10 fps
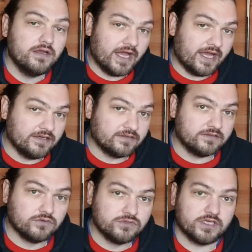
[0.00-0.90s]
and
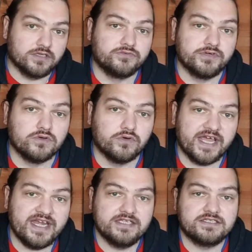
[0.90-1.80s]
also to
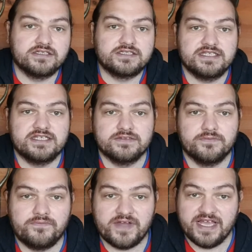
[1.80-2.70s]
record any successes
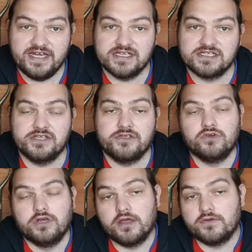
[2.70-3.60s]
and failures that you
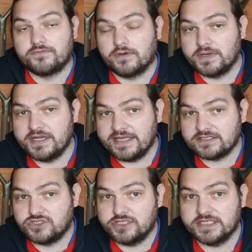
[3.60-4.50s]
can learn from
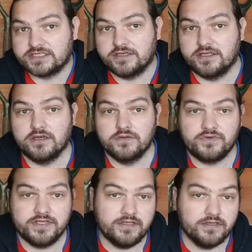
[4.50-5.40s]
next year, so that
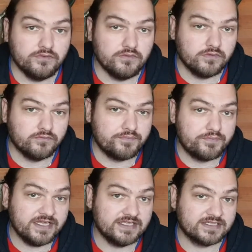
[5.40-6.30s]
hopefully you
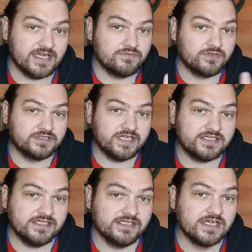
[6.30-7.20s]
repeat the same
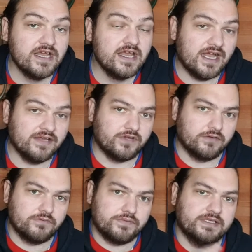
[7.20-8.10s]
successes and
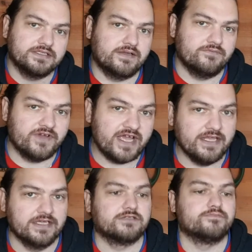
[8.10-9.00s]
don't repeat the same
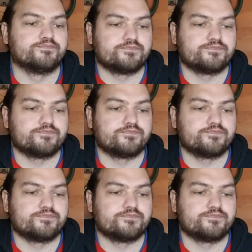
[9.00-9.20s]
failures.